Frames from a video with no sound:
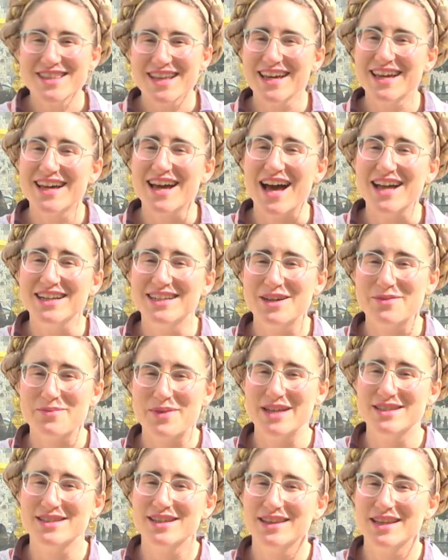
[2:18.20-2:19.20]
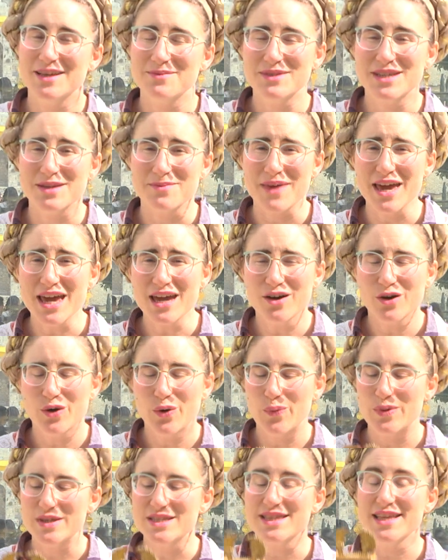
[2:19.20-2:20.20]
thing God commanded them to make
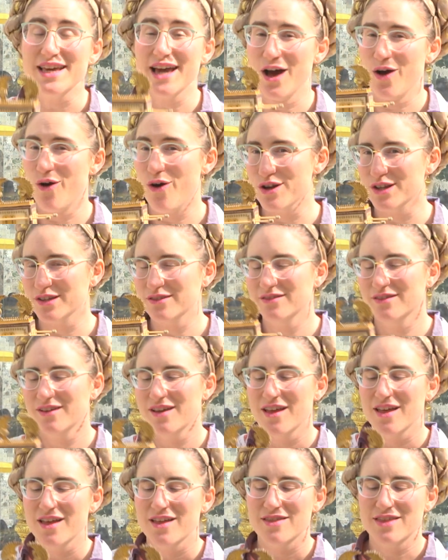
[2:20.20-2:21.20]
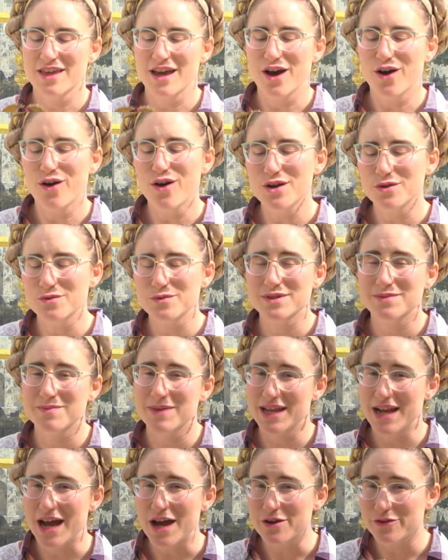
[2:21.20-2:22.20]
was the aron. The aron was
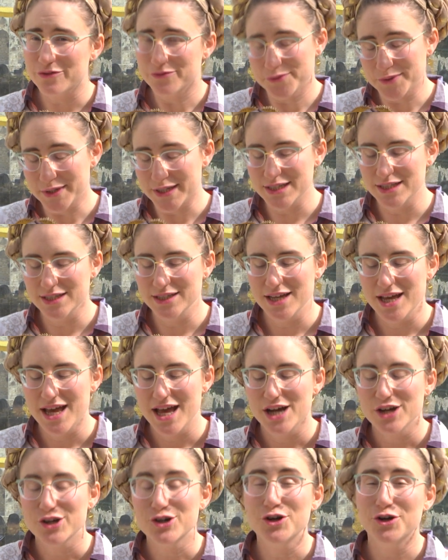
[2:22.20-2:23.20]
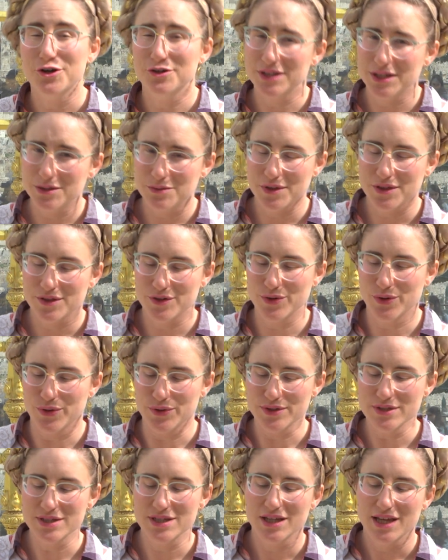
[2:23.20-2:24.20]
made out of wood, coated with
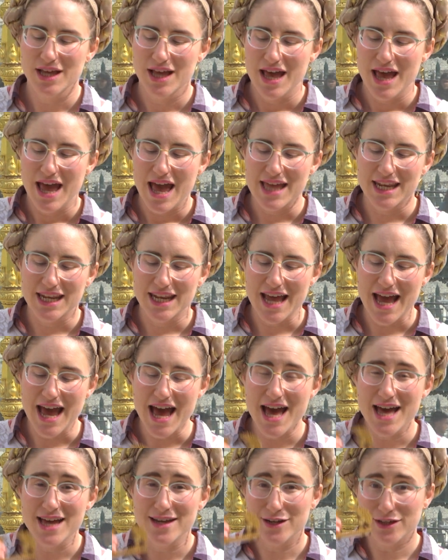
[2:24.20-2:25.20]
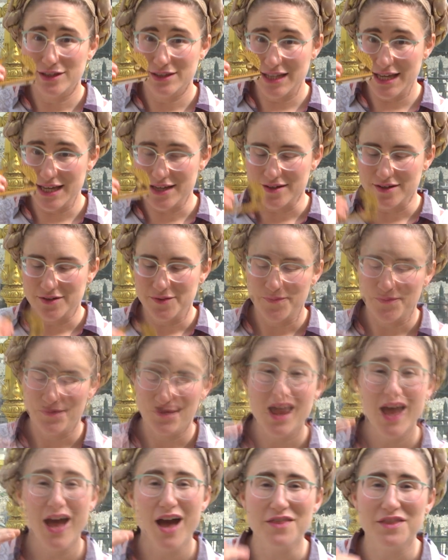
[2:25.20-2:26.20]
gold, and it had a lid.
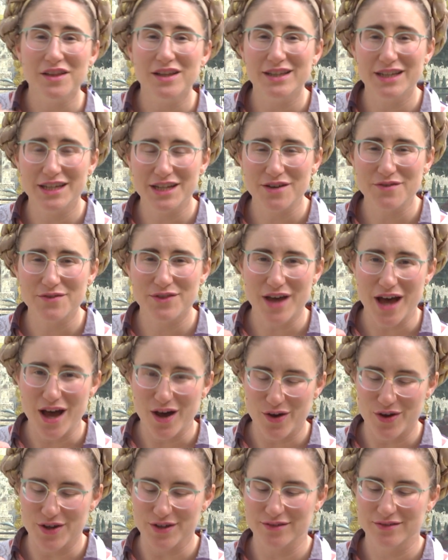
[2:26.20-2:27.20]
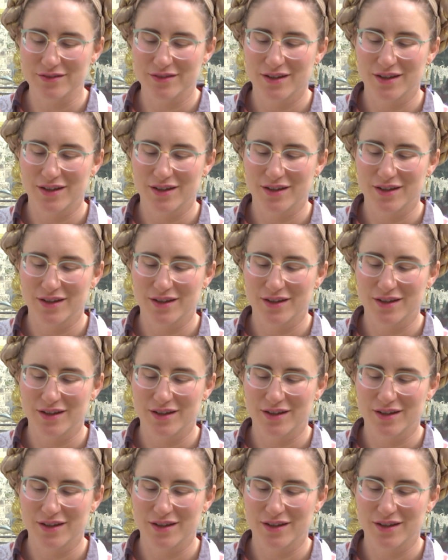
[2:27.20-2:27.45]
On the lid of the aron,